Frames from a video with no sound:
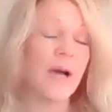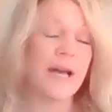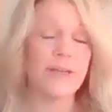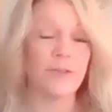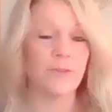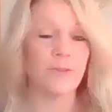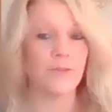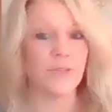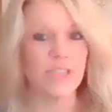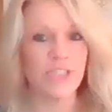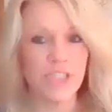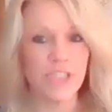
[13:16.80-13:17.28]
I
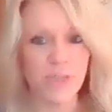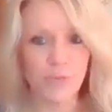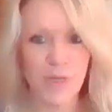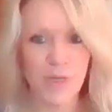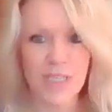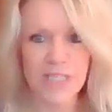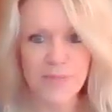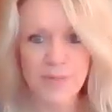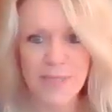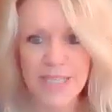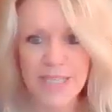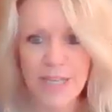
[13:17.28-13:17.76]
don't think she
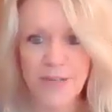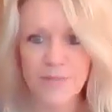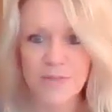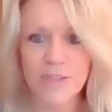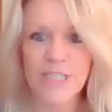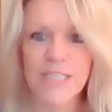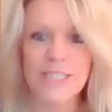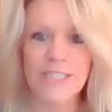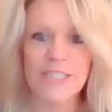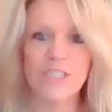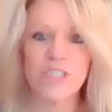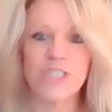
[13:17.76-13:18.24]
wants me to
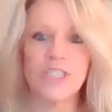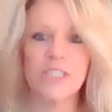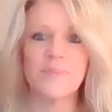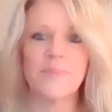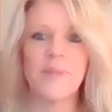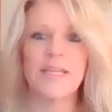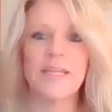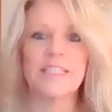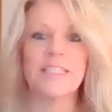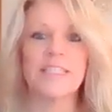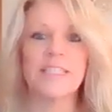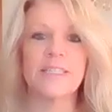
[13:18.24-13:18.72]
advertise that she's
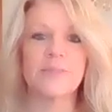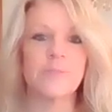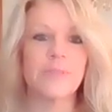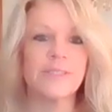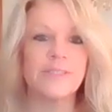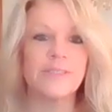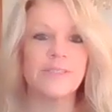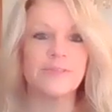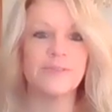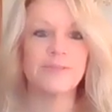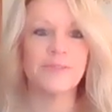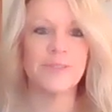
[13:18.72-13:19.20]
painting,
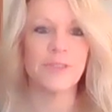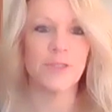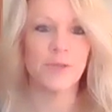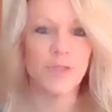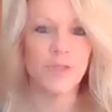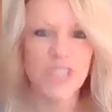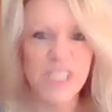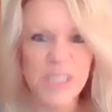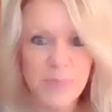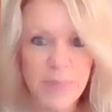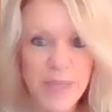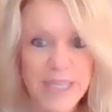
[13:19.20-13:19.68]
but she
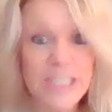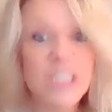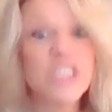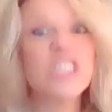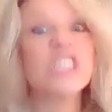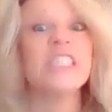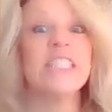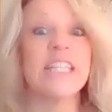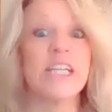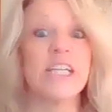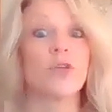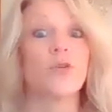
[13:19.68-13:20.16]

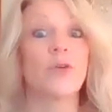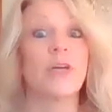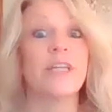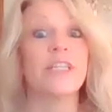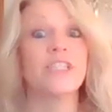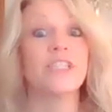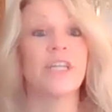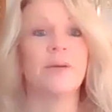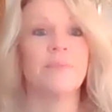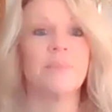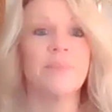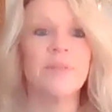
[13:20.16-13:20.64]
did a
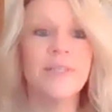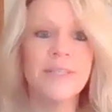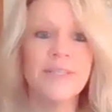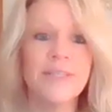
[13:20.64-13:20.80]
great job.